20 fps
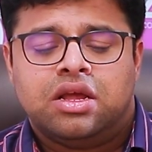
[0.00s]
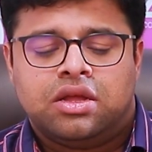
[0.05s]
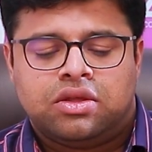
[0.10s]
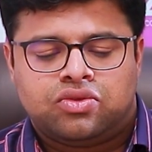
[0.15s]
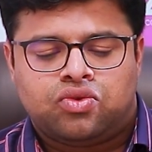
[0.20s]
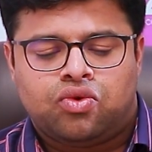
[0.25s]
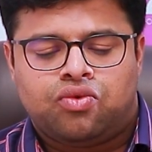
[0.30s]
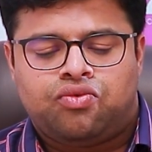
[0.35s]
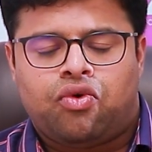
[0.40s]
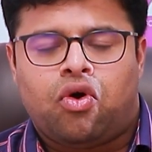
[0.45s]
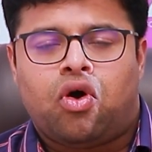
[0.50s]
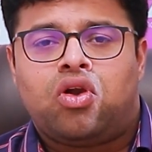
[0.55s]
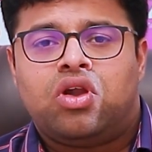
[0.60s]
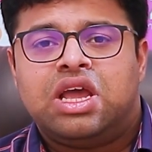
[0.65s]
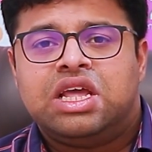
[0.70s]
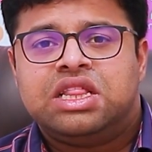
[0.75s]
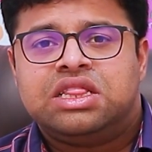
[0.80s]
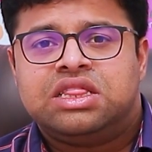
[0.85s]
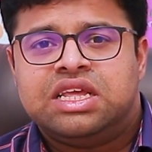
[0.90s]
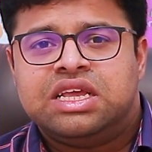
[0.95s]
So
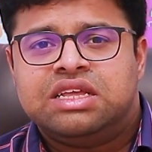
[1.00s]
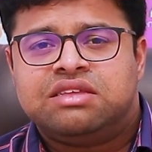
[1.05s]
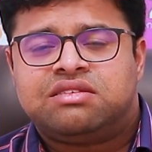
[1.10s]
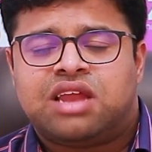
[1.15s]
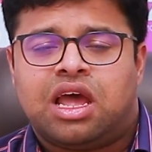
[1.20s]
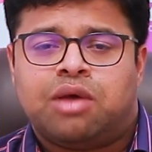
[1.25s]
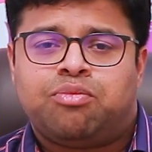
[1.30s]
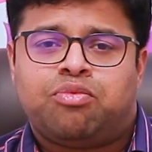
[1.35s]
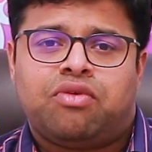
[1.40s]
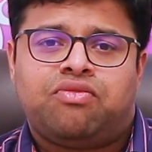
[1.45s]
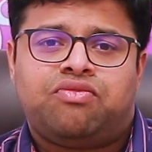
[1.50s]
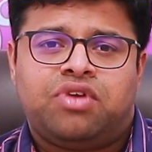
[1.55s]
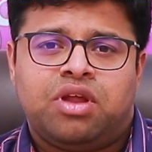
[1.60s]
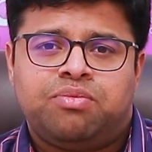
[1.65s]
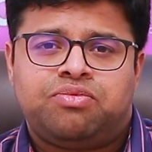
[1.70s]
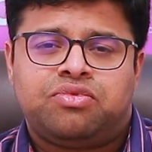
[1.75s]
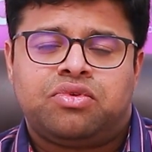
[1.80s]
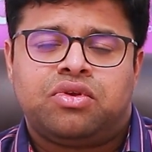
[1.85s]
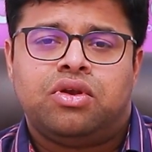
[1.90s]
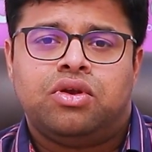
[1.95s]
following these type of
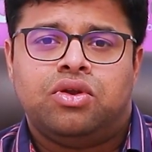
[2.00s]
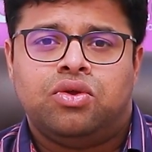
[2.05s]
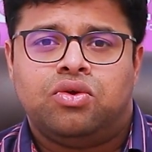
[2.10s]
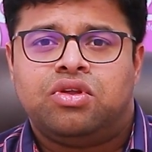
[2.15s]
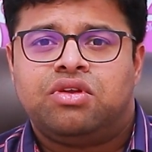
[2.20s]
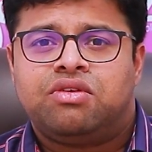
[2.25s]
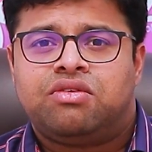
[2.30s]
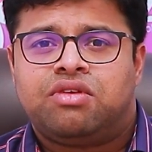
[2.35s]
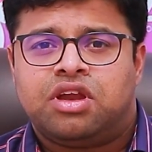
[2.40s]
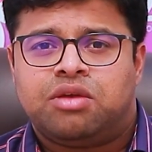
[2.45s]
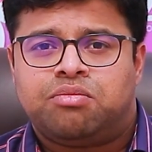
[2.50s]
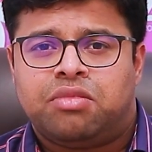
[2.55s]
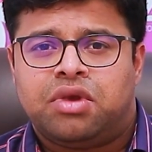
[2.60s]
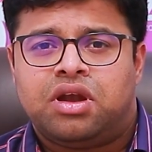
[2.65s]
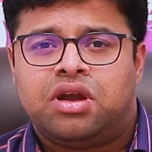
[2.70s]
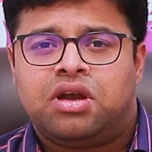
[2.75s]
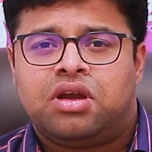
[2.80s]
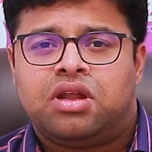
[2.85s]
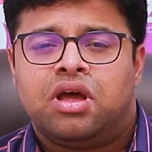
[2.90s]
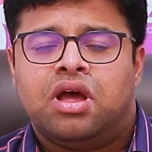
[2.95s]
tips during
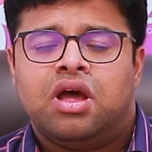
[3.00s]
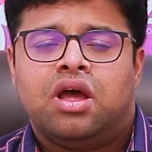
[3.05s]
treatment